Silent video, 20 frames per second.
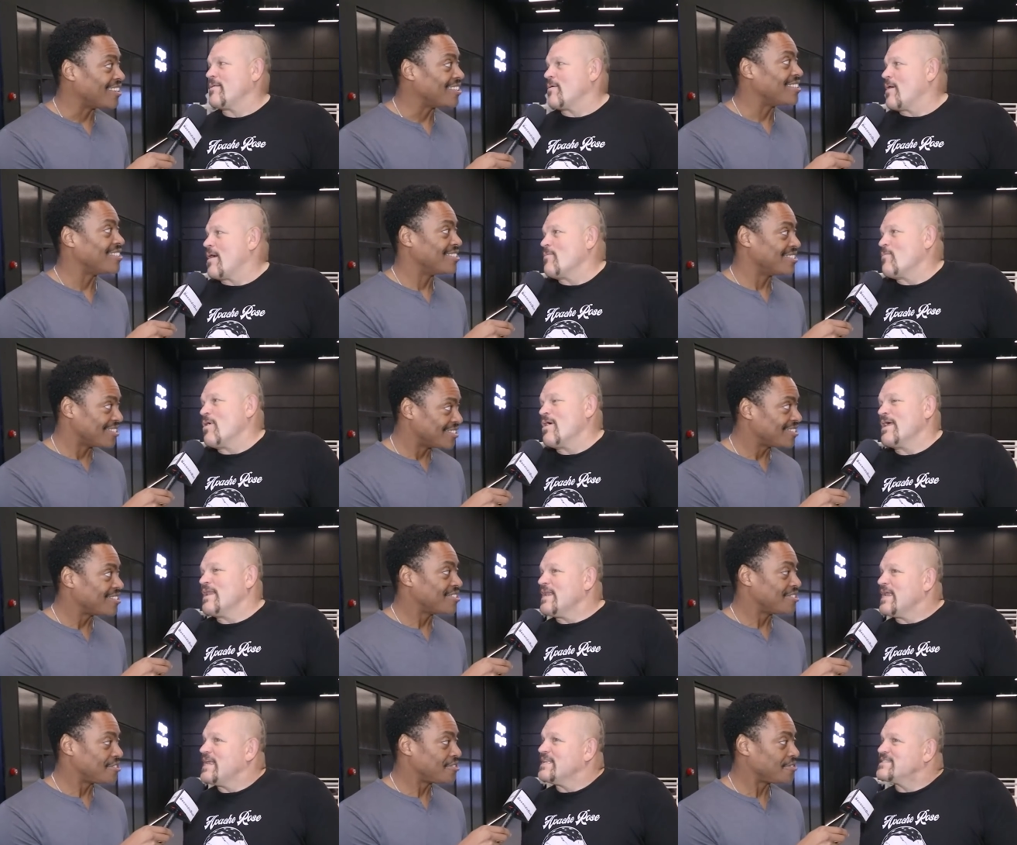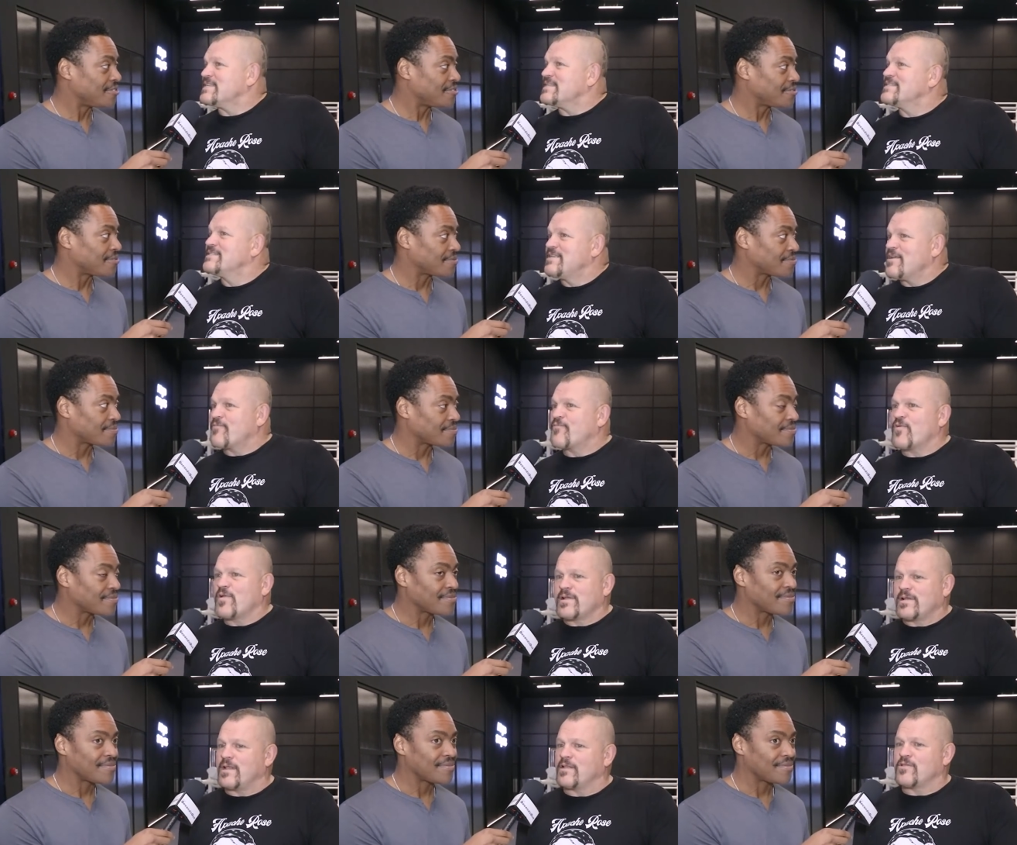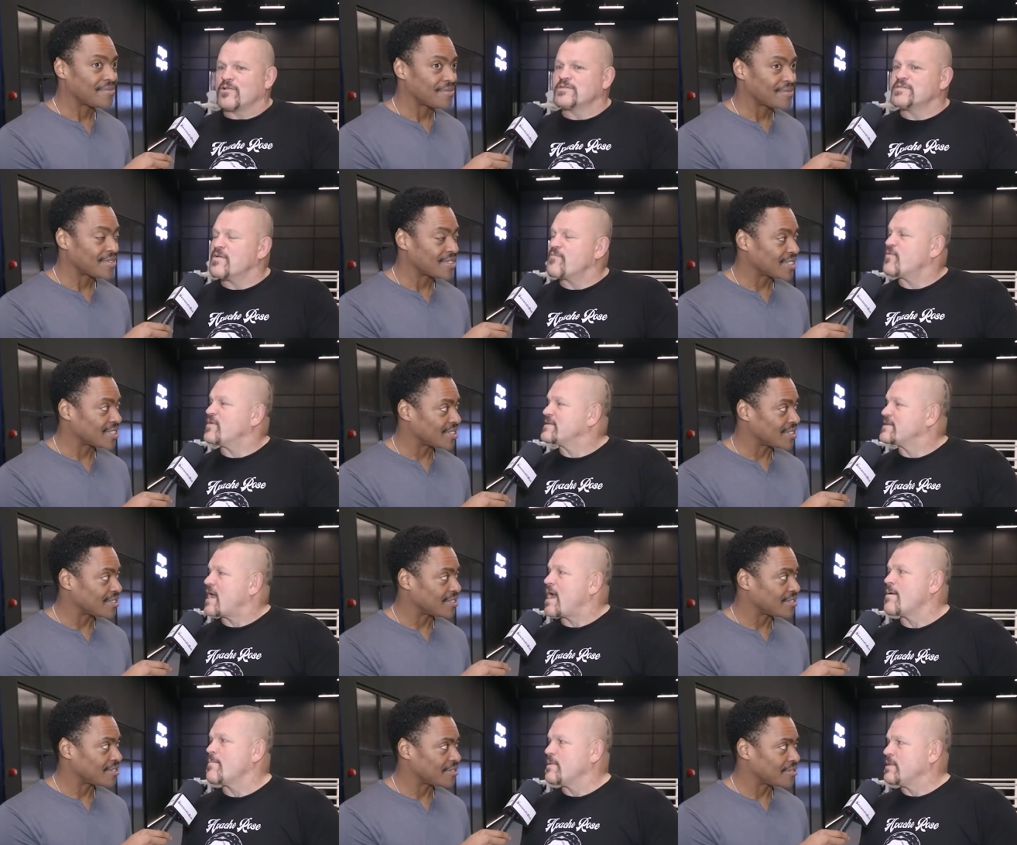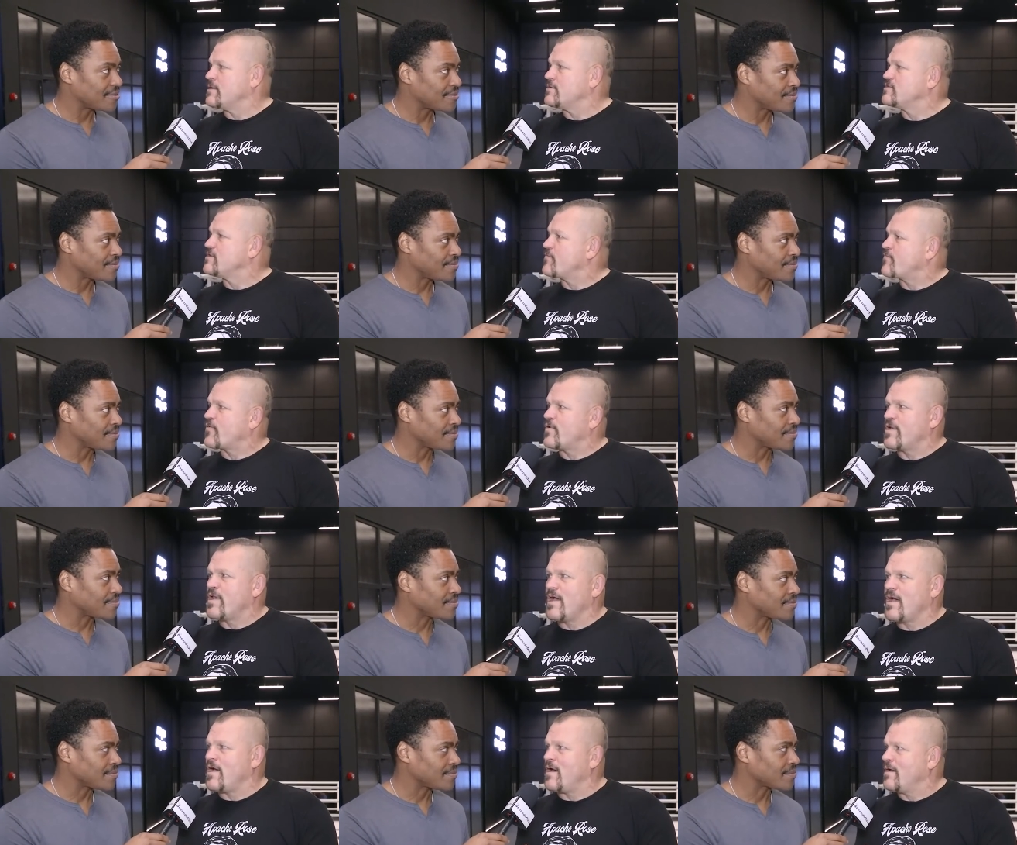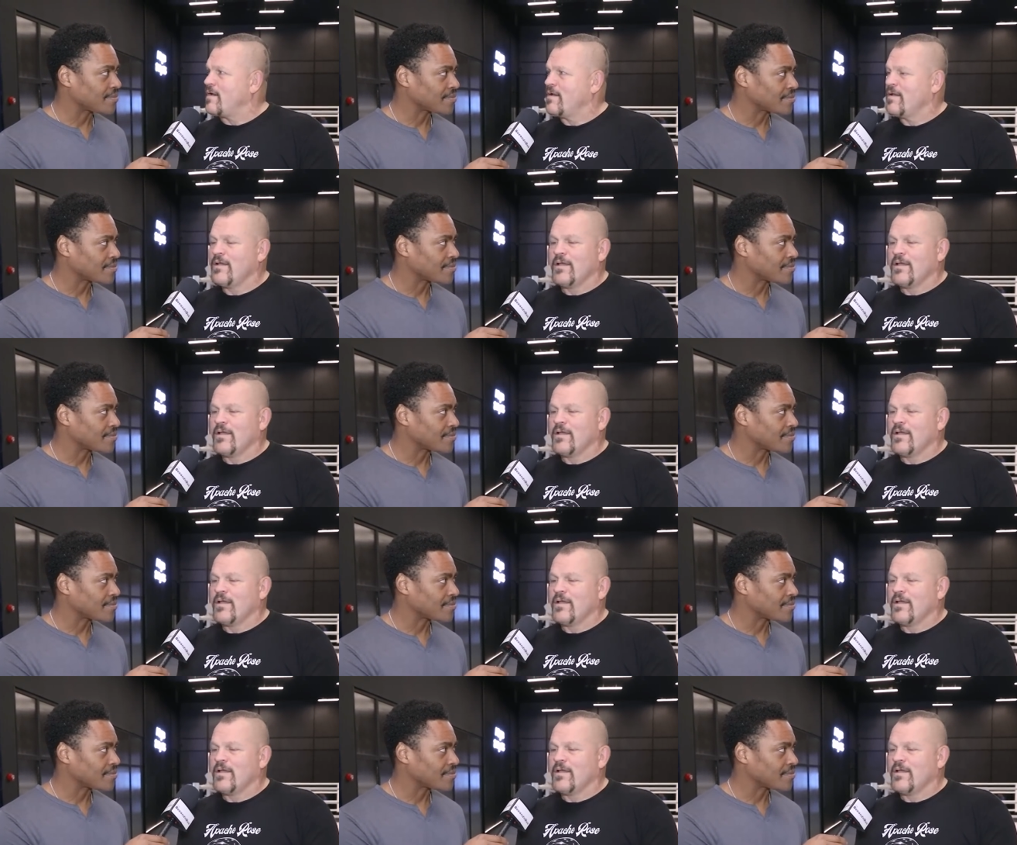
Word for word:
Speaker 1: Well, it's a different. There's different timing. There's different uh,